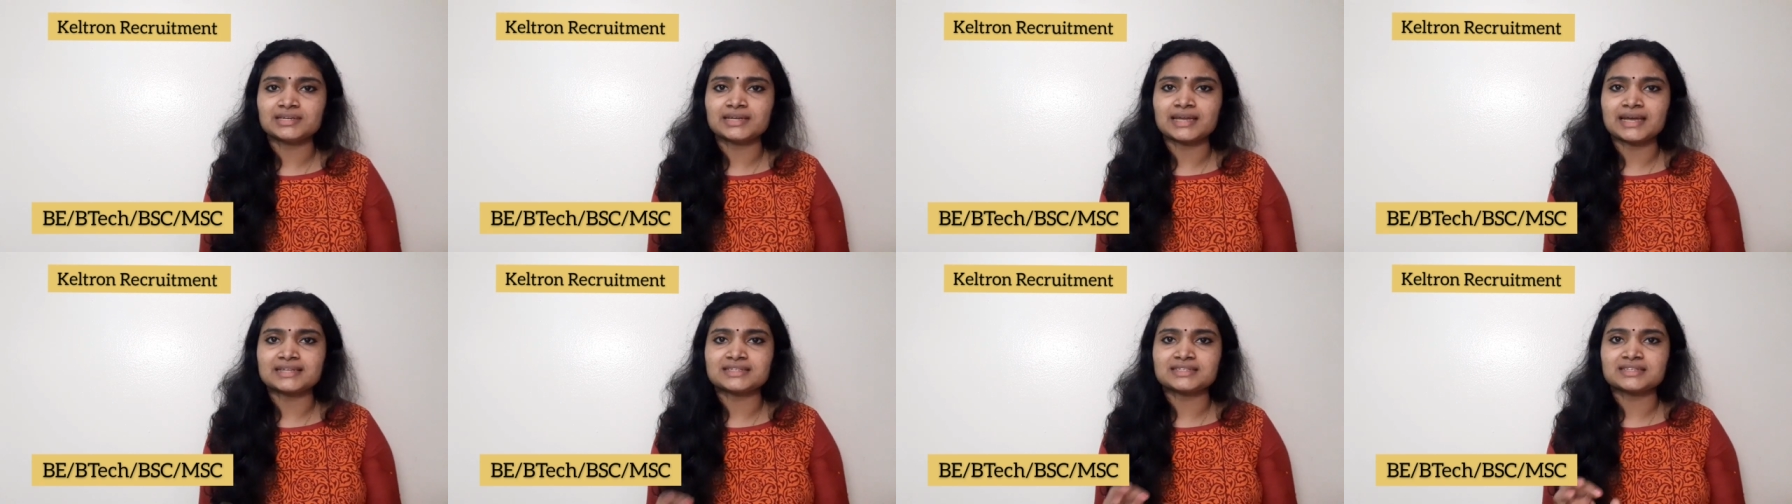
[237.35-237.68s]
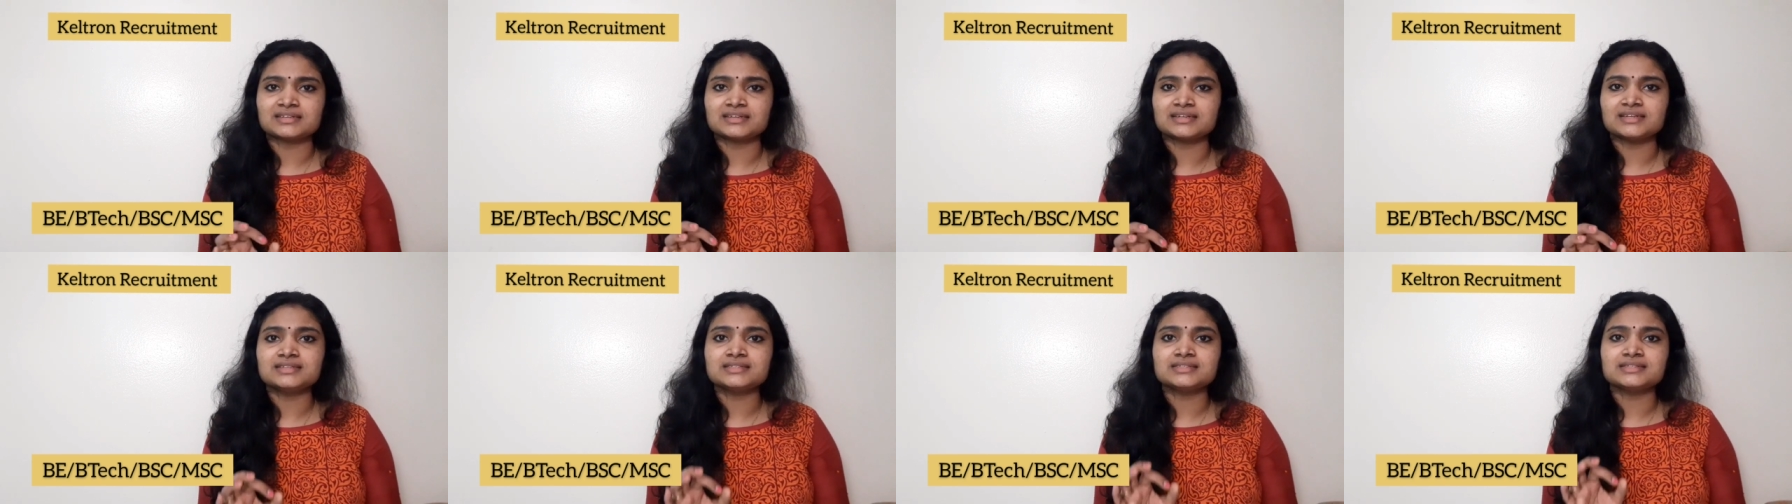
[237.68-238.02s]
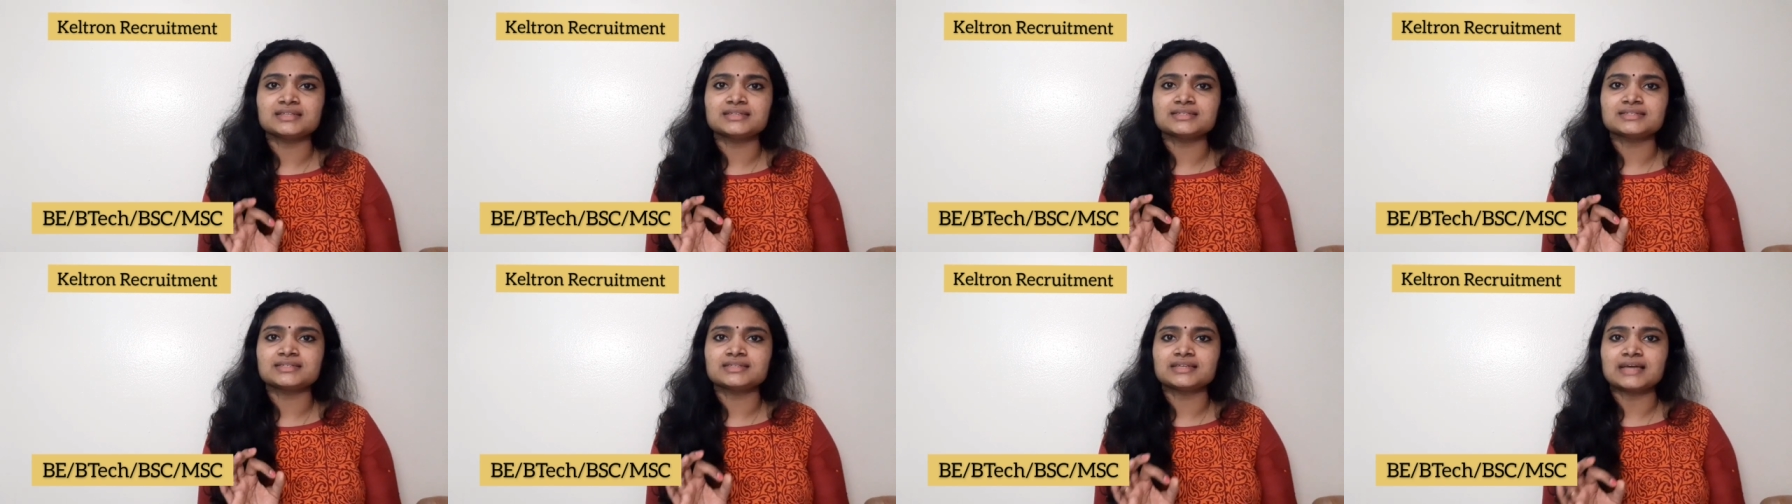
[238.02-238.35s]
categories,
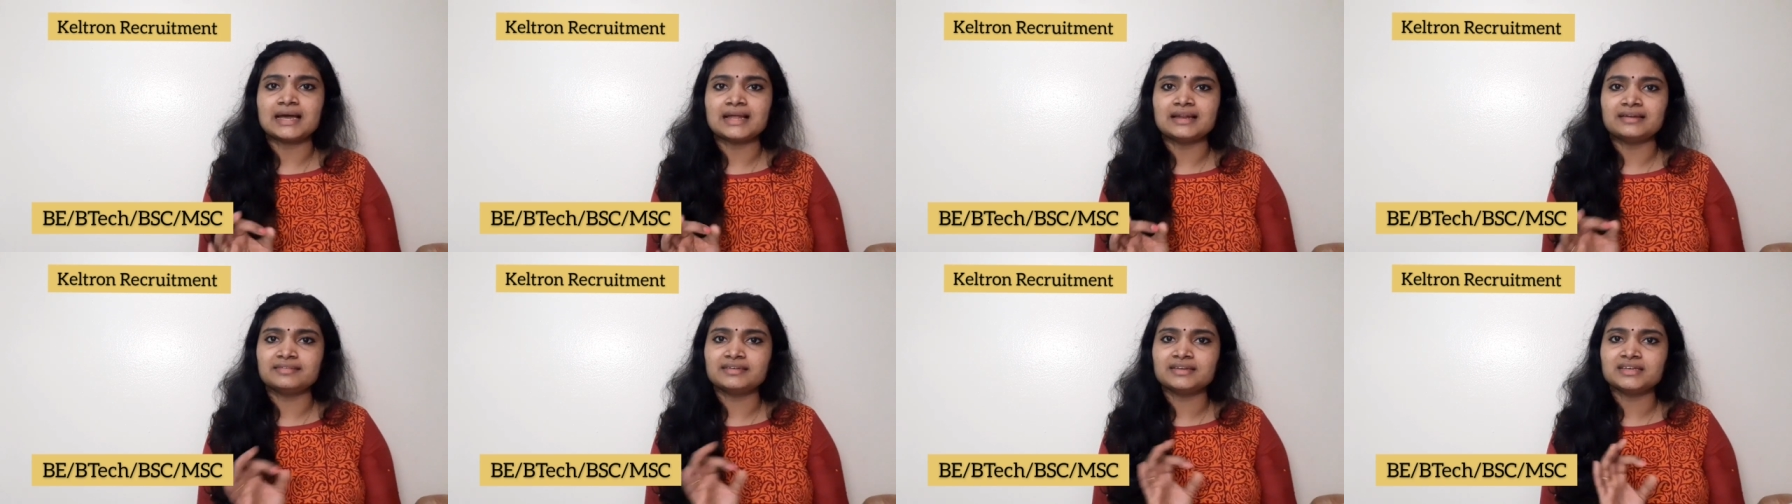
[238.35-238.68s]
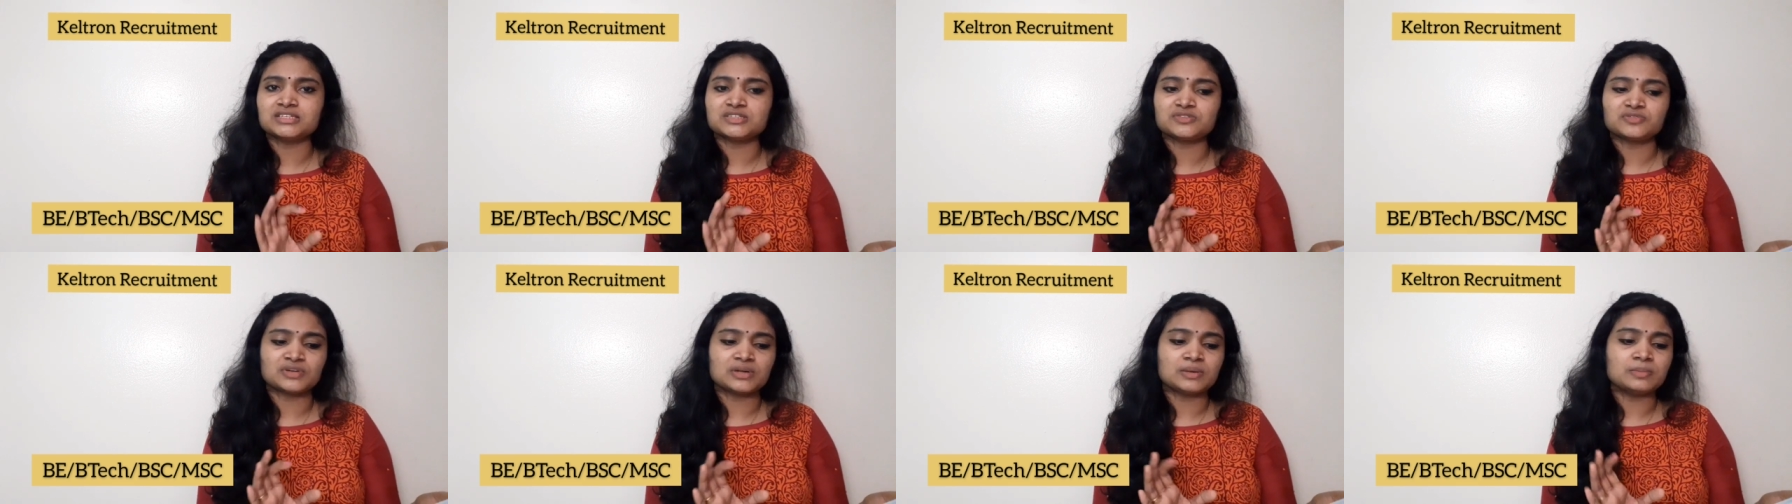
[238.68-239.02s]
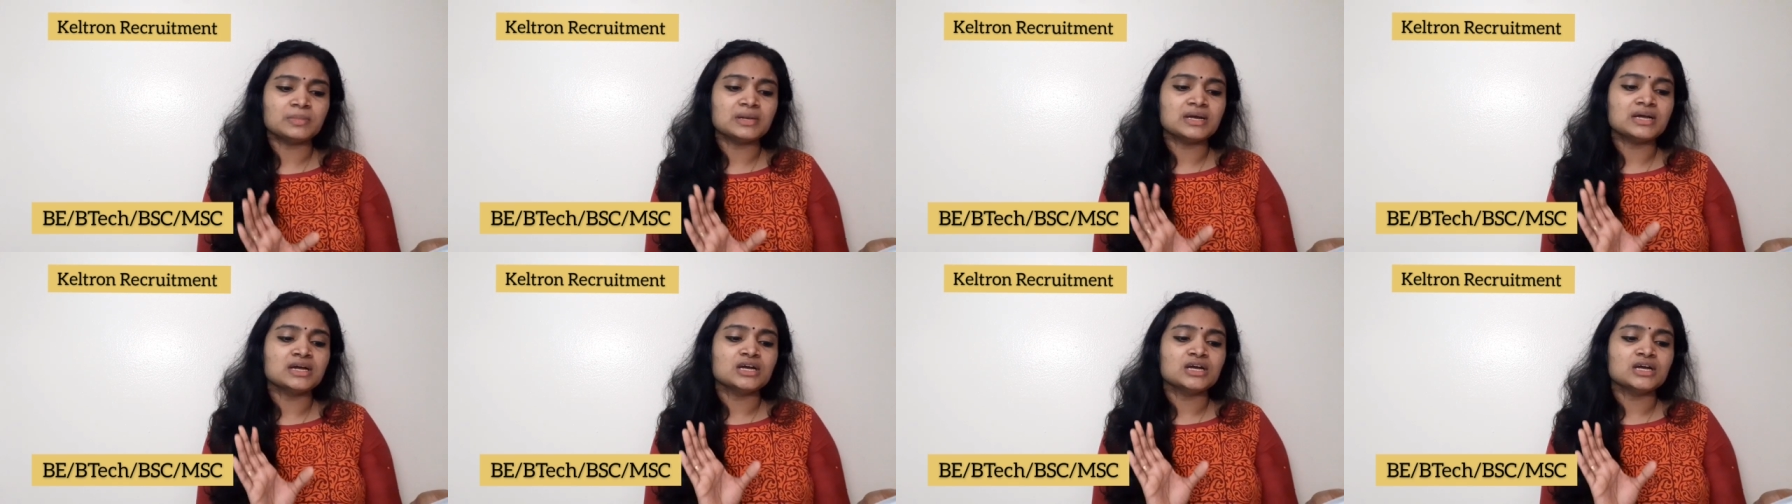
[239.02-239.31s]
the salary is from